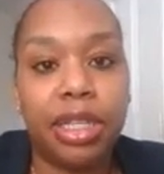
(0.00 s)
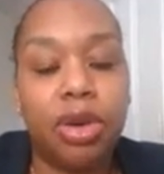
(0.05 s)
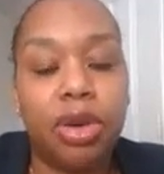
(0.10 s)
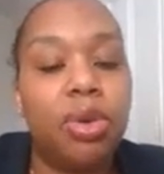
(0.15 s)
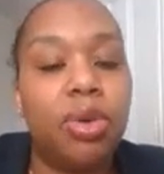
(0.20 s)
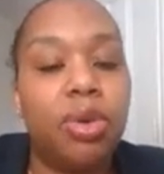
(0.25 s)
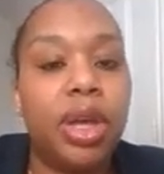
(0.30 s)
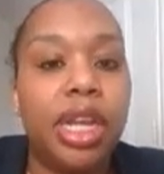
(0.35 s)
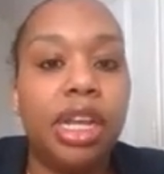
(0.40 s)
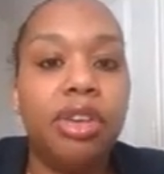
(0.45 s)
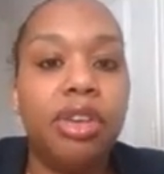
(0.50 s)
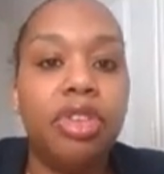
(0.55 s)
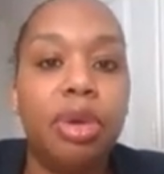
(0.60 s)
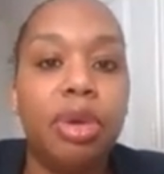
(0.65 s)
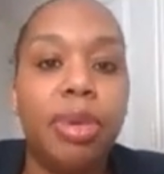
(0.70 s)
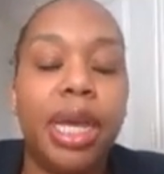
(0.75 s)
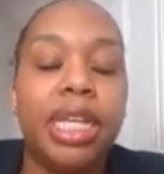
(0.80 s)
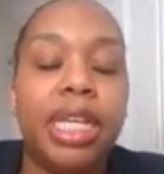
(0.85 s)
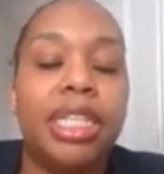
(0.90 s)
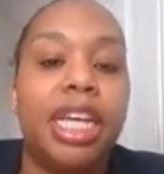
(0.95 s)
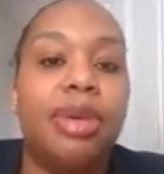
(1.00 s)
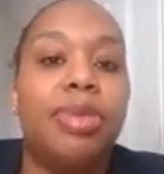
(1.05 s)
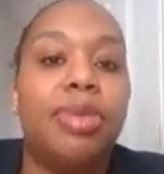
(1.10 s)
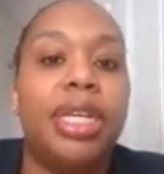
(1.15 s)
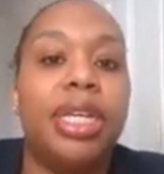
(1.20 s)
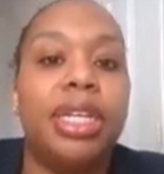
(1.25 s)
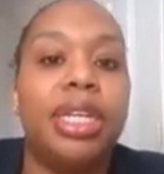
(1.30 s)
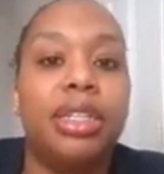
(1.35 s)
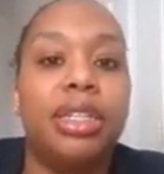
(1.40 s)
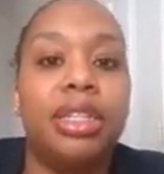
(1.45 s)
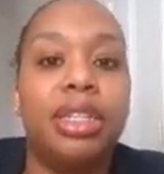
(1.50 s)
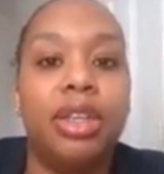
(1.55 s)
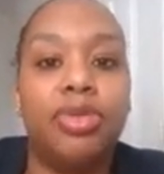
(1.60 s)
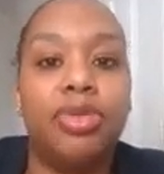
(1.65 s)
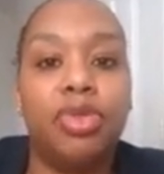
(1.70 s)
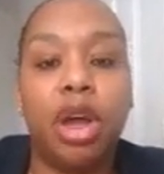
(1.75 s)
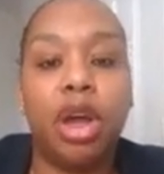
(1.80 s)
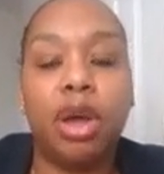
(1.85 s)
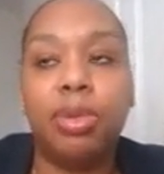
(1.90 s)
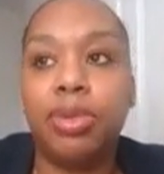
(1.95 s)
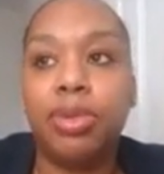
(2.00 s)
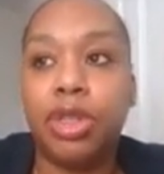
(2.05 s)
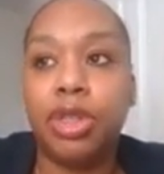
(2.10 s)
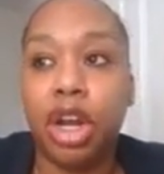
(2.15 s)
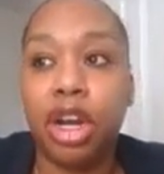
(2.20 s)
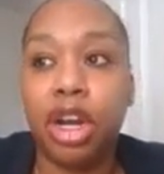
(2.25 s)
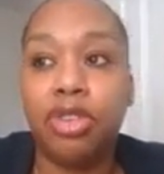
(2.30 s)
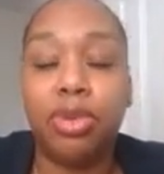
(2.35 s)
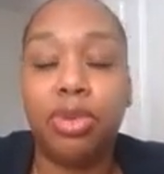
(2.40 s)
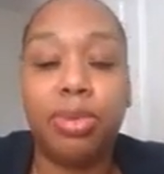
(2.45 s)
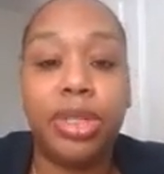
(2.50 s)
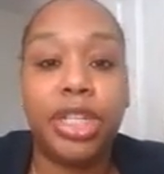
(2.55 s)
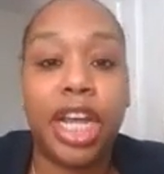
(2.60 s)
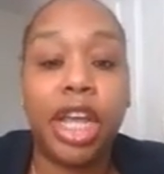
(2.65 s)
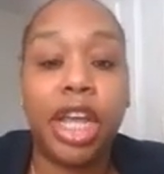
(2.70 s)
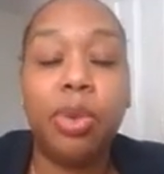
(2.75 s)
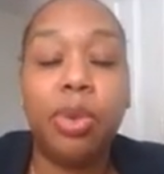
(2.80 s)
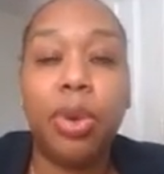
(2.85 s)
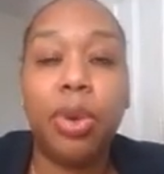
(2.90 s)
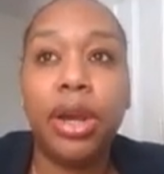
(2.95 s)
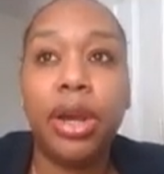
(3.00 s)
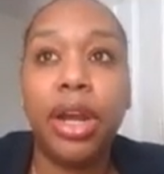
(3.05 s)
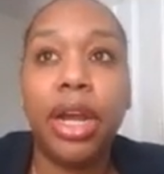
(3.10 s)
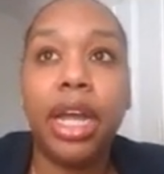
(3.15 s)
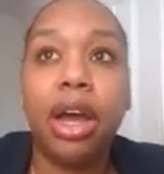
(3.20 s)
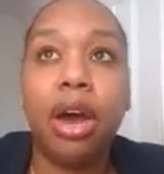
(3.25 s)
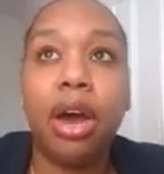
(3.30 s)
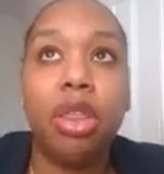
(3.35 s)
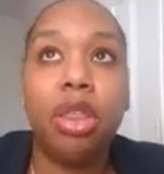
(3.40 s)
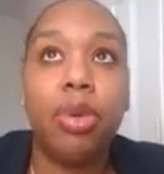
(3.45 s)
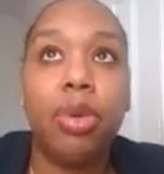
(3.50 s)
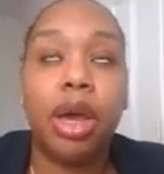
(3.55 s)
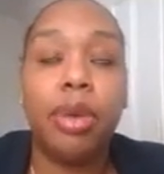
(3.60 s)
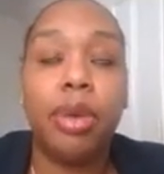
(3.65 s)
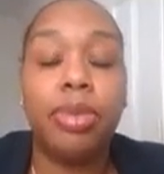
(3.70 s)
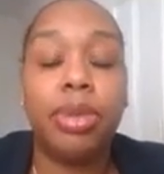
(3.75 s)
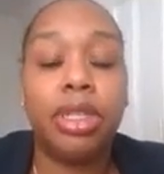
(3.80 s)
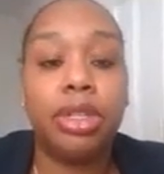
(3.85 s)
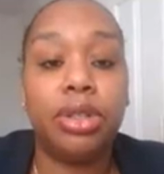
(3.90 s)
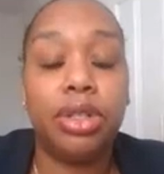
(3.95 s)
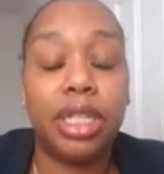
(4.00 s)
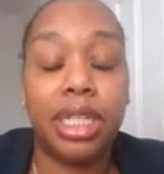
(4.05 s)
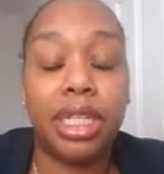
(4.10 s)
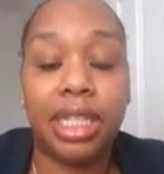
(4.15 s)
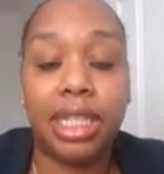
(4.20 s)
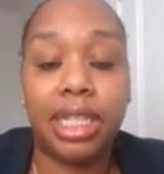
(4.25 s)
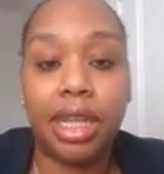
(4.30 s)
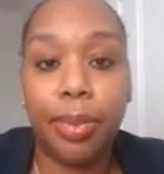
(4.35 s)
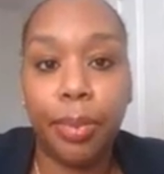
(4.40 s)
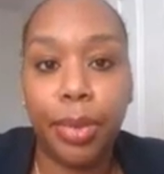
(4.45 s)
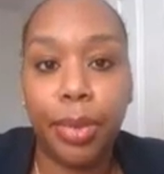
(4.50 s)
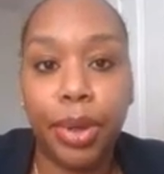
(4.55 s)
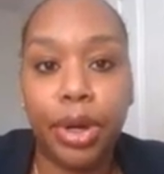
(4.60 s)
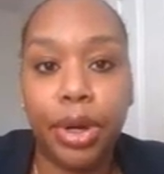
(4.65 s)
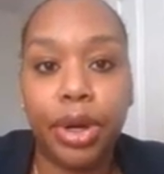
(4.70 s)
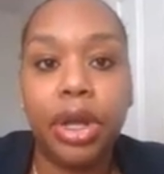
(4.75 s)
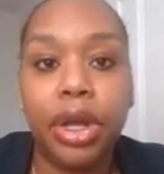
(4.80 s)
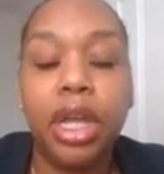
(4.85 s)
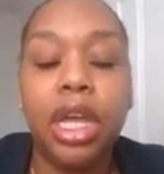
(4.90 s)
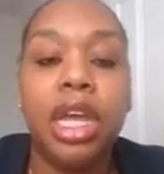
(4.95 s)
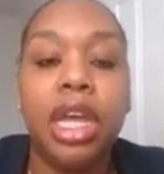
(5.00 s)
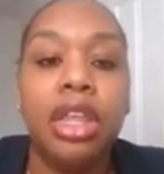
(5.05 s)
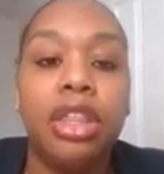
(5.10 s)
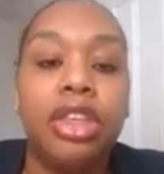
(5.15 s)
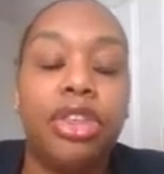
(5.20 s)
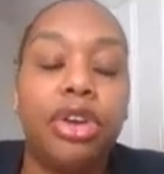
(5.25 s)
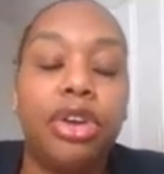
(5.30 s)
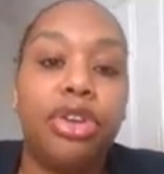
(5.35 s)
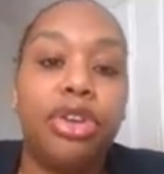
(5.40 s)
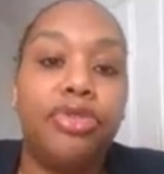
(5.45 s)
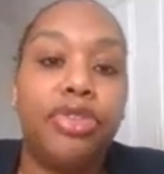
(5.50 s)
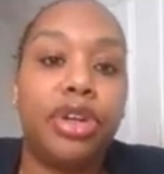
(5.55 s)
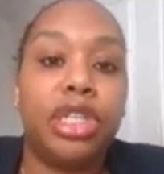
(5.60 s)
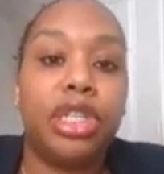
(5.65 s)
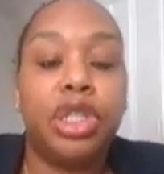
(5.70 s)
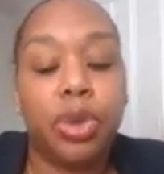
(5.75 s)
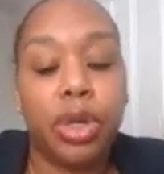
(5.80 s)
So any of your bank statements starting from January all the way up until December the 31st,